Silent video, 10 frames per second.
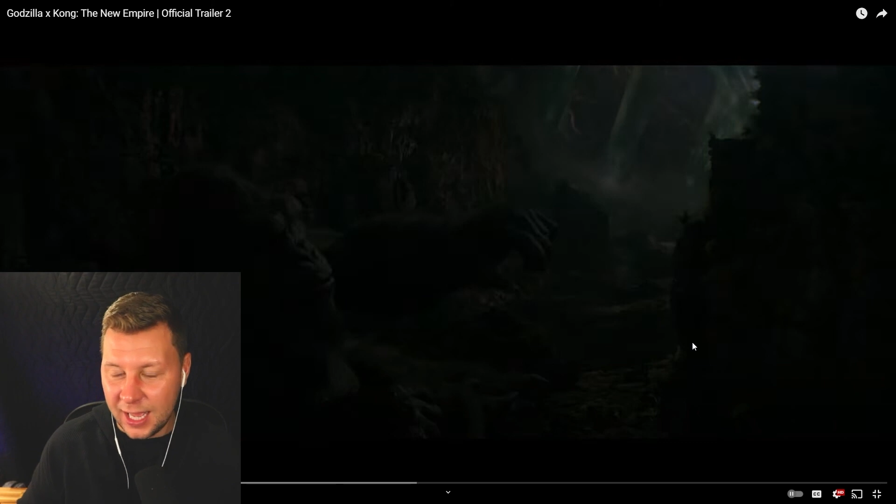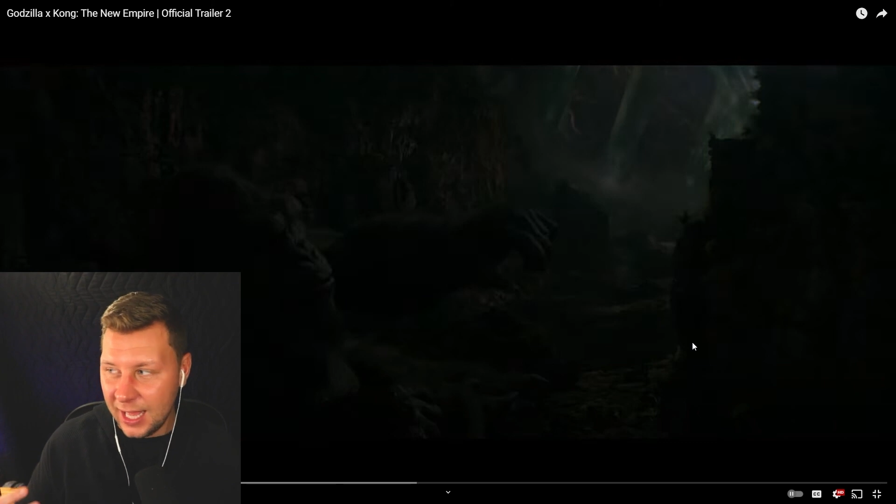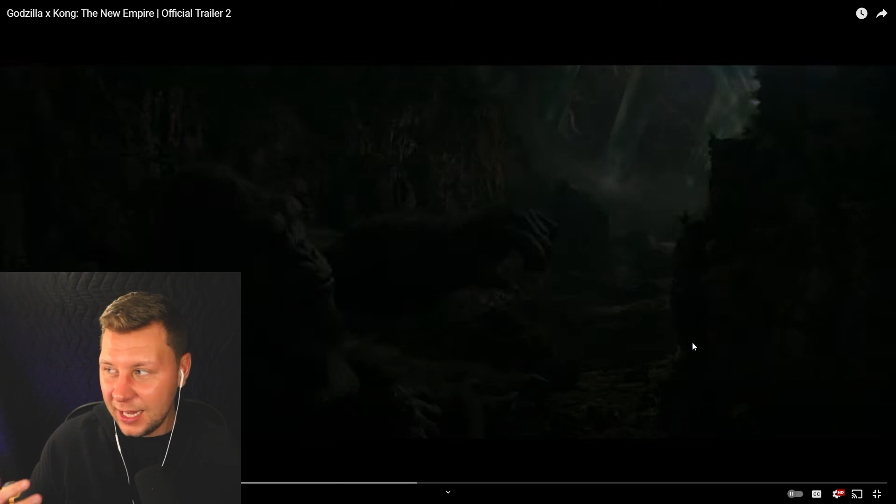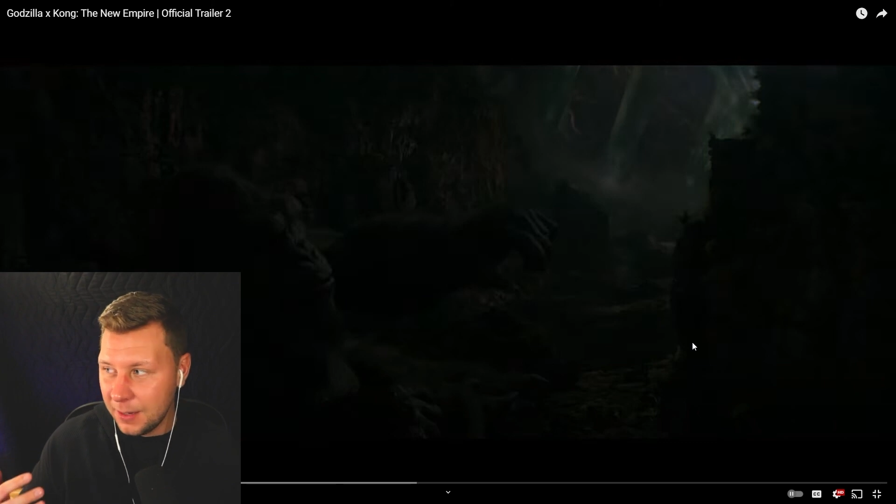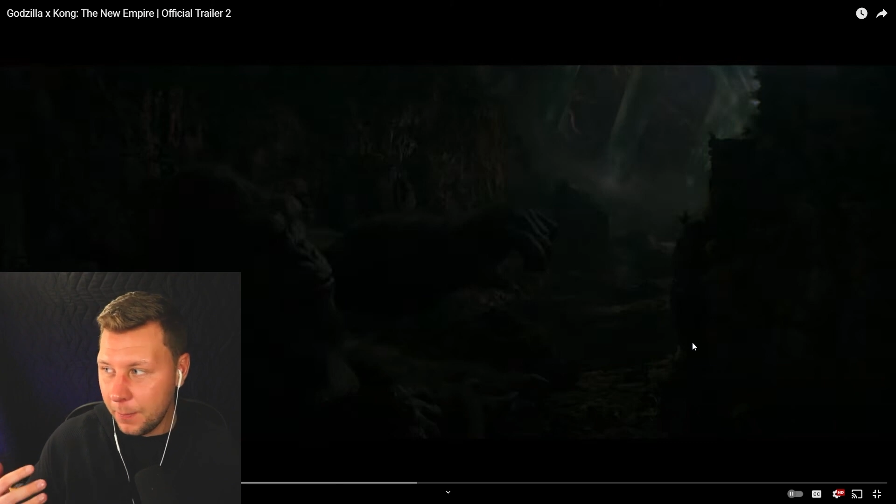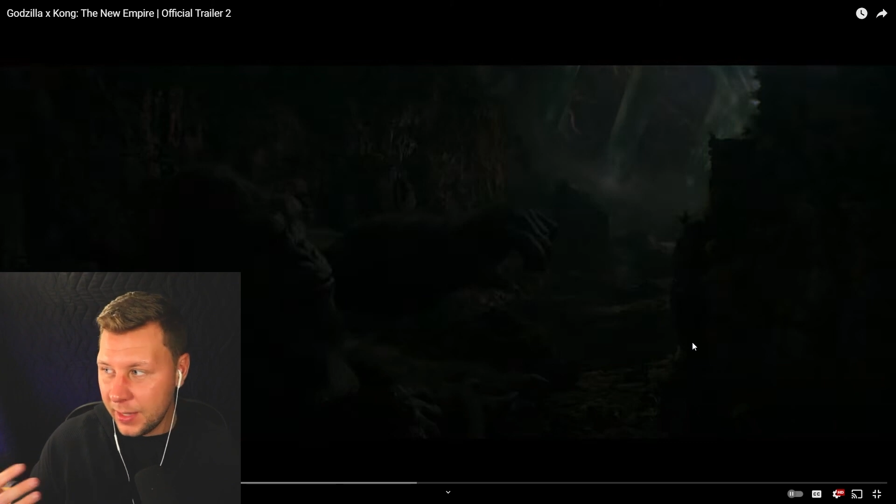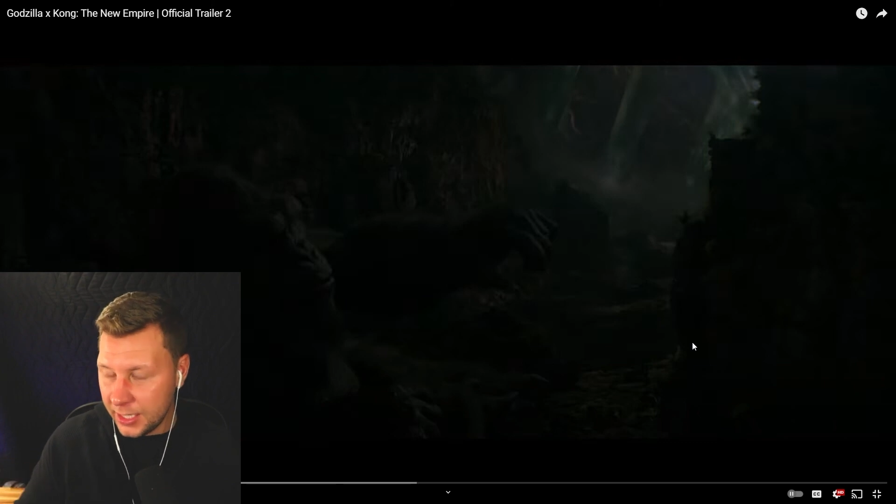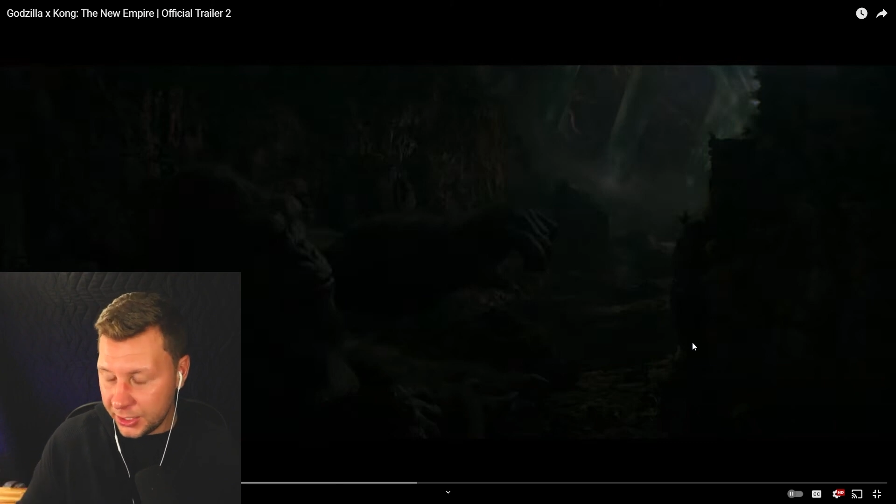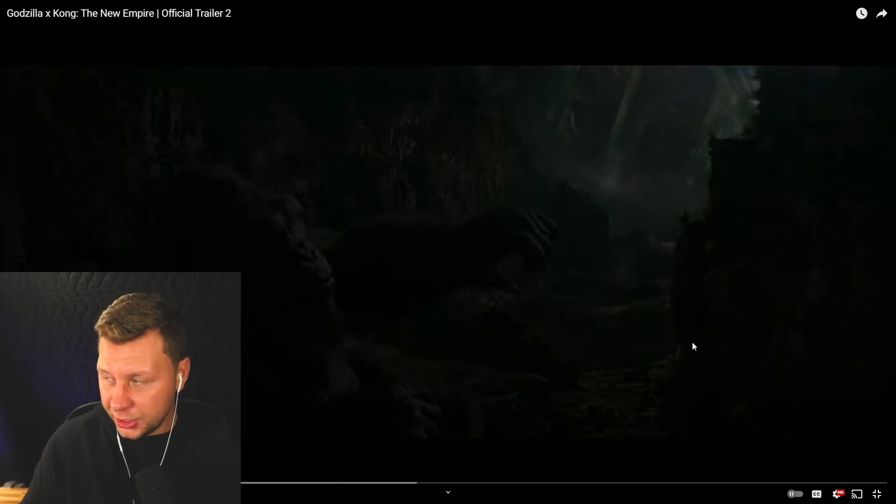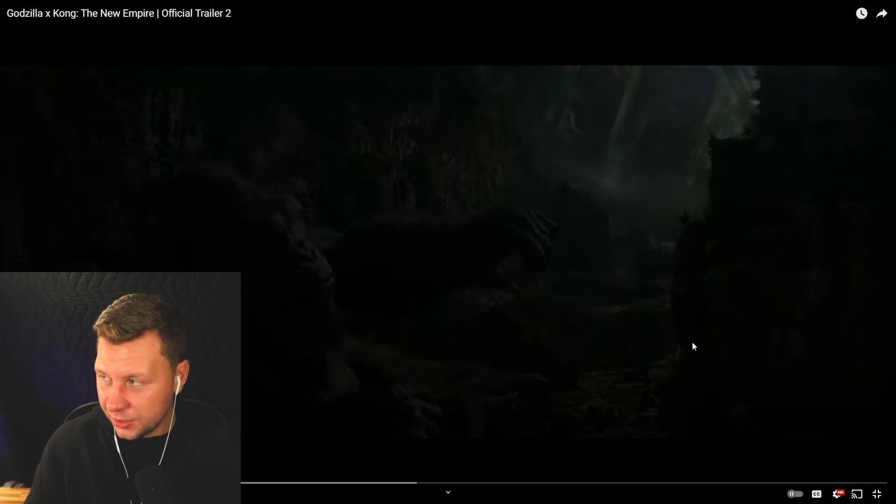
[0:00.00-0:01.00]
and
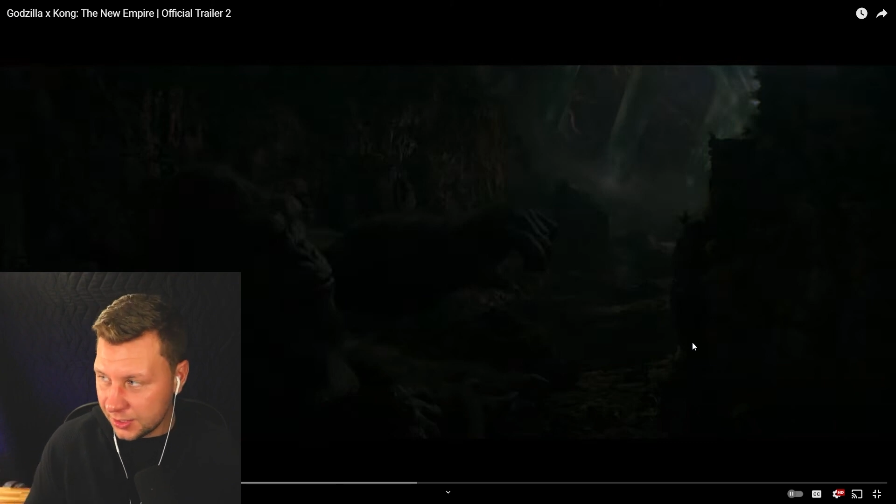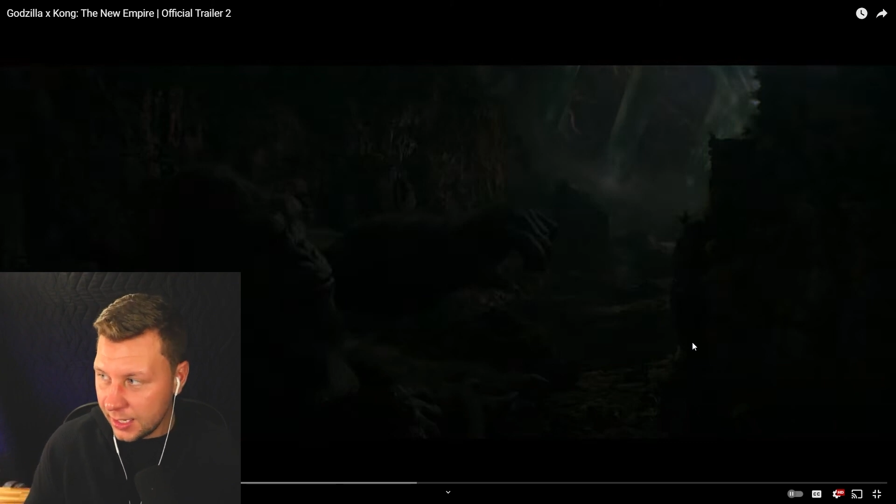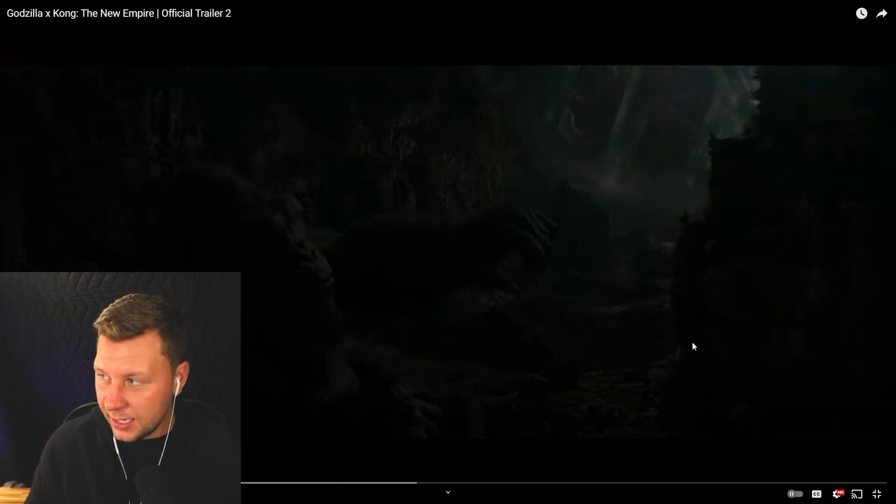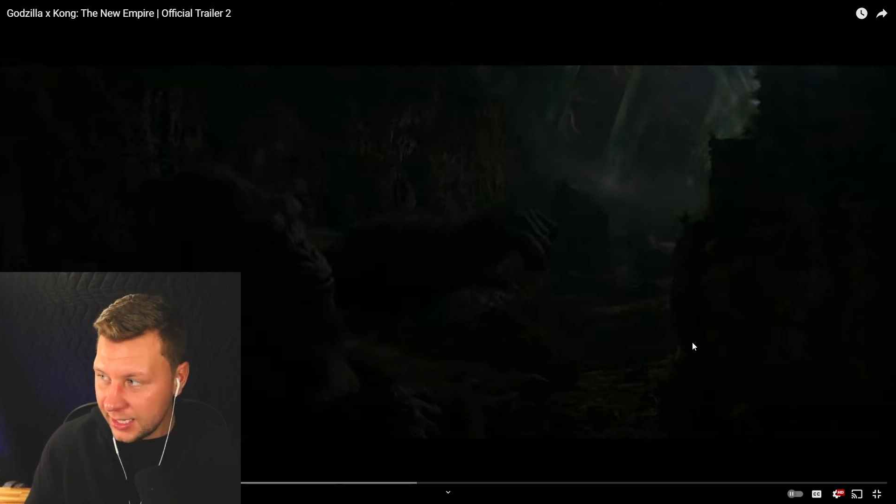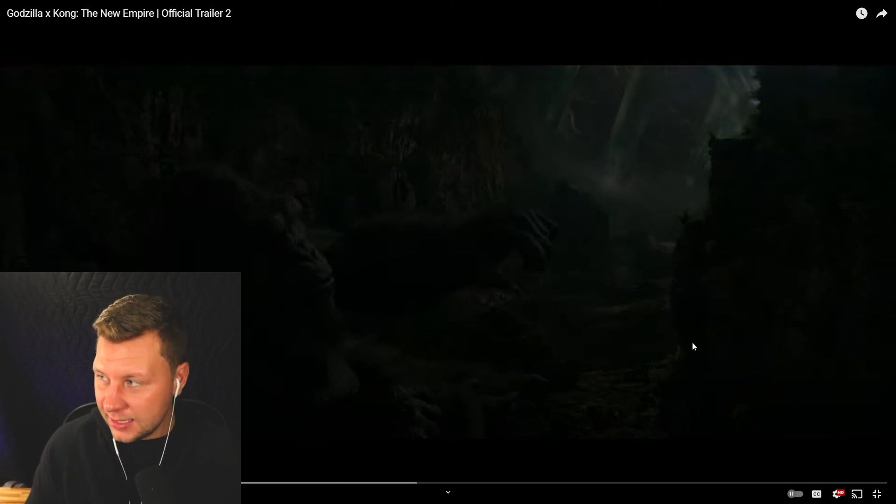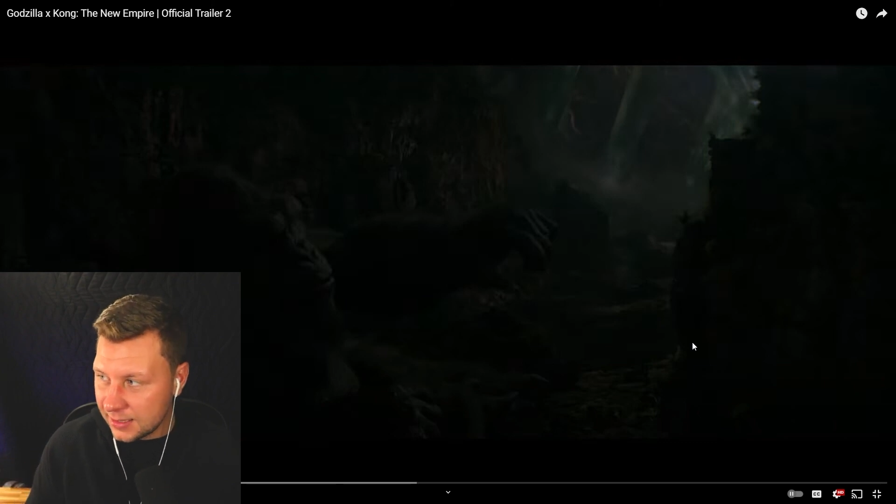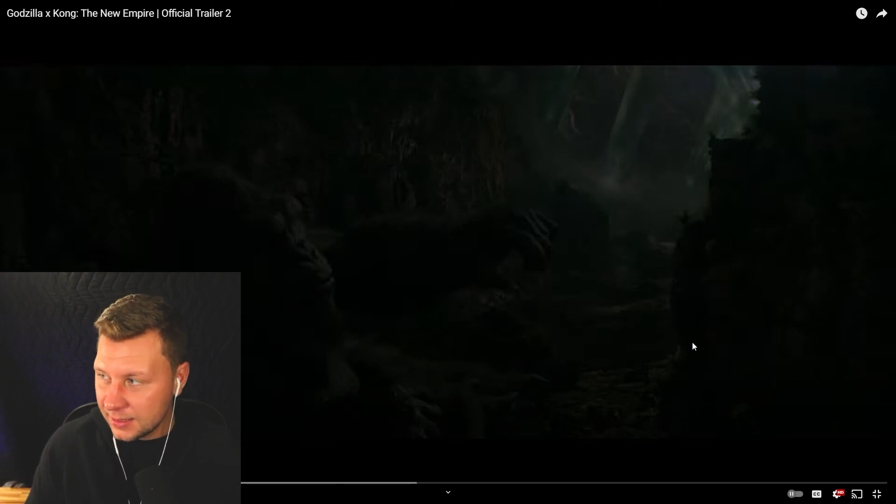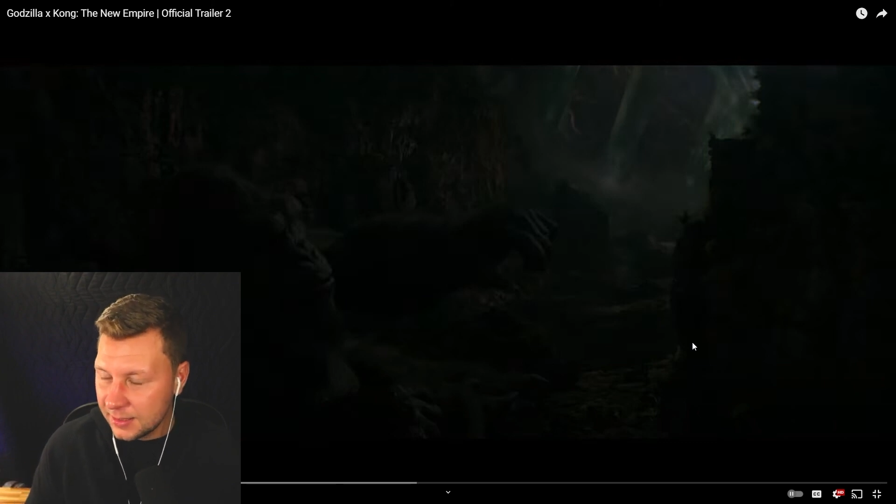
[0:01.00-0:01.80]
miniature cities